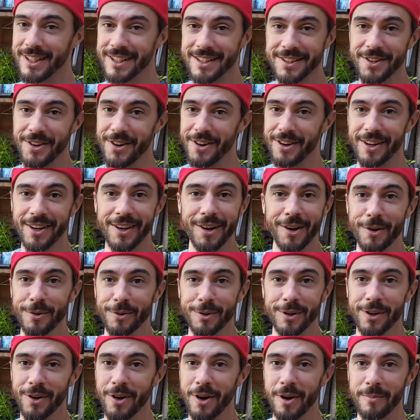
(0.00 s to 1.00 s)
this kind of
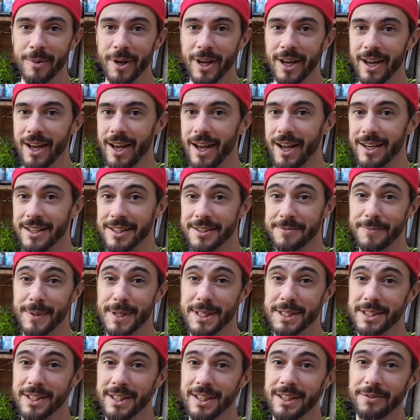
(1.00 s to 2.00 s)
cold climate, and
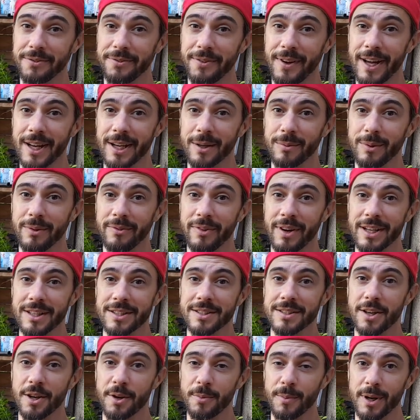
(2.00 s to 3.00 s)
especially the fact that we've
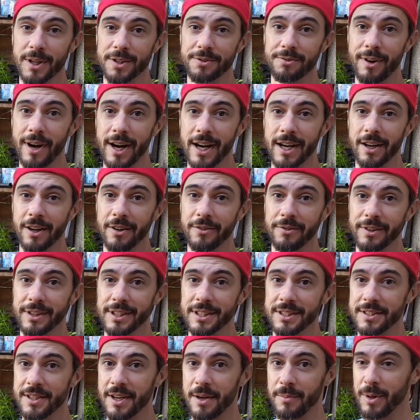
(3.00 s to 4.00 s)
had so much rain over
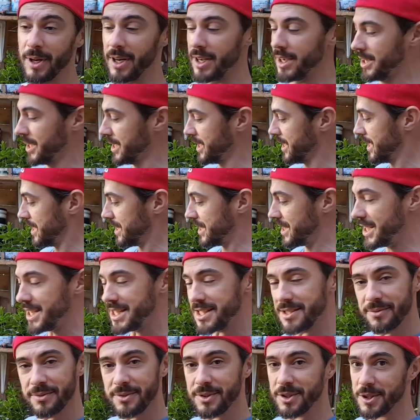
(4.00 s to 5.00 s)
the summer.
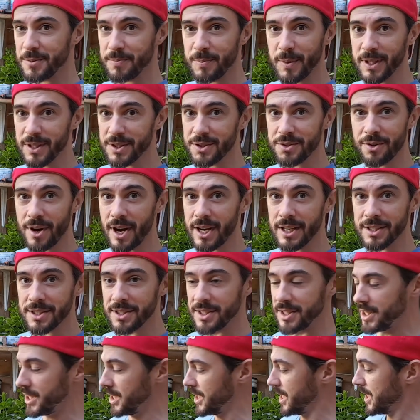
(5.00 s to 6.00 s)
These have just been
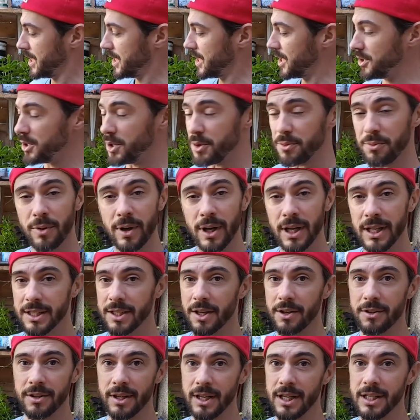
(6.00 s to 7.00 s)
drenched. Now you really
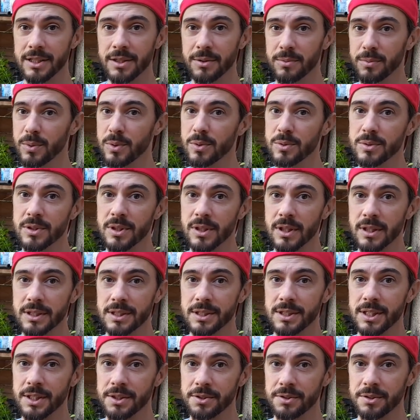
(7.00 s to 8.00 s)
don't need to water
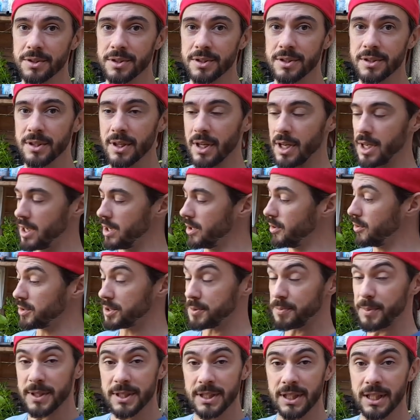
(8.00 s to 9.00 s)
citrus or
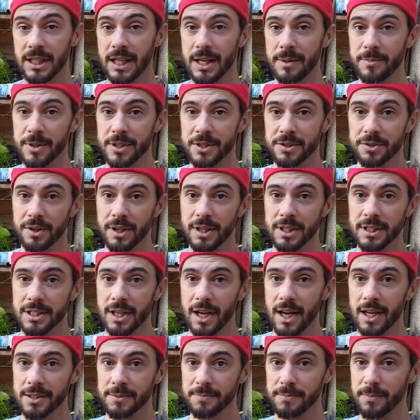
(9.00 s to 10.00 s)
especially lemon trees
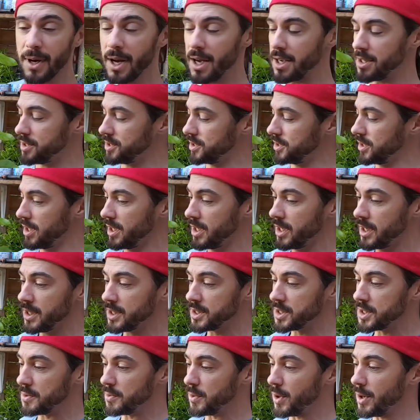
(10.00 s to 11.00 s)
as much.
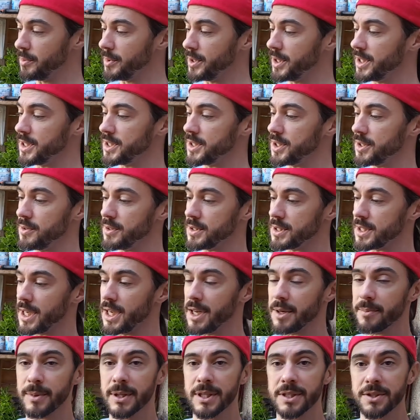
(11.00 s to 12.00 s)
So what I'm going to do is
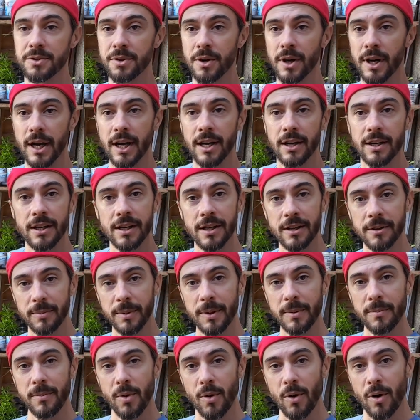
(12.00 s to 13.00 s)
help these dry out a little
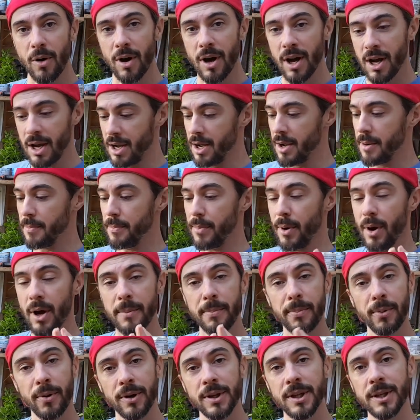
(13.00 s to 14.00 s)
bit more
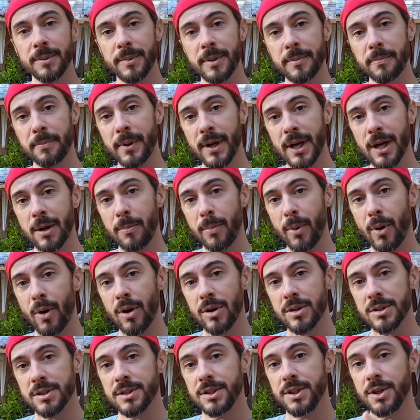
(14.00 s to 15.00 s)
by putting them in bigger
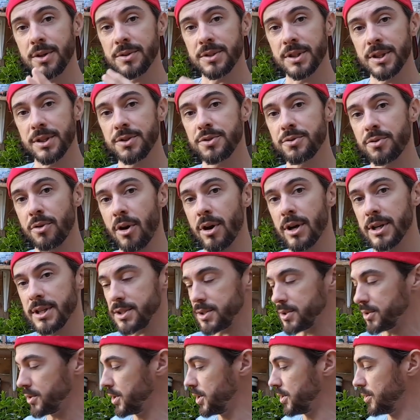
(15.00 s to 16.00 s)
pots using dry
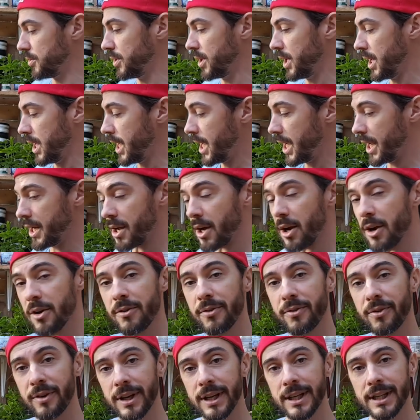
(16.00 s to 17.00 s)
soil, and
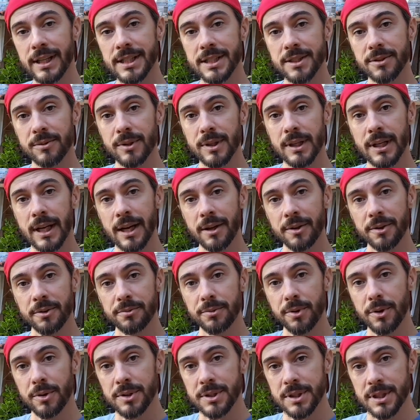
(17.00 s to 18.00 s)
hopefully this will allow the
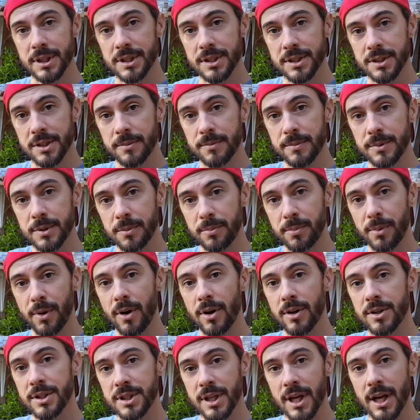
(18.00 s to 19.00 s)
root system to
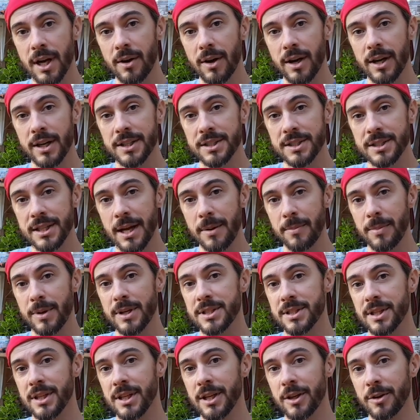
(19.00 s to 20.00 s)
branch out and
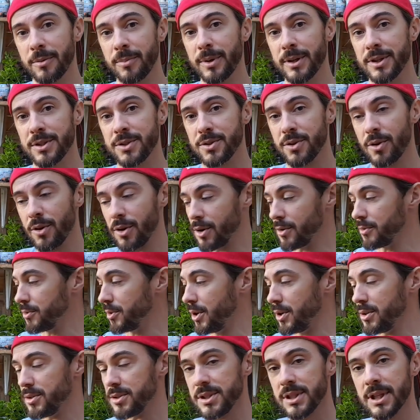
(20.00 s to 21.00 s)
establish a little bit stronger
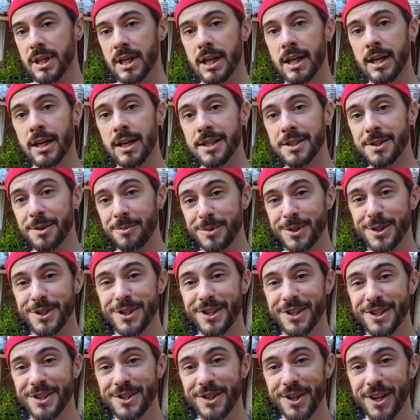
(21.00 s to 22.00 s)
roots. So I'm
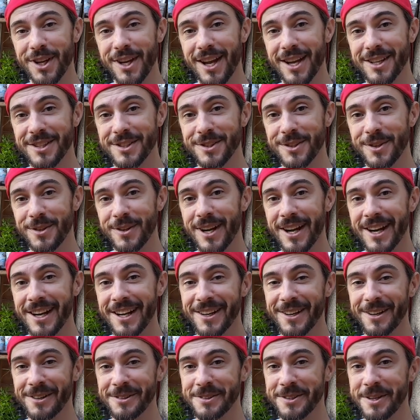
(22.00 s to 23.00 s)
just going to show you how to do that in
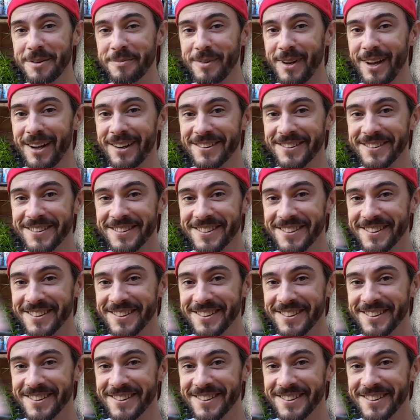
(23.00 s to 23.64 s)
a close-up now.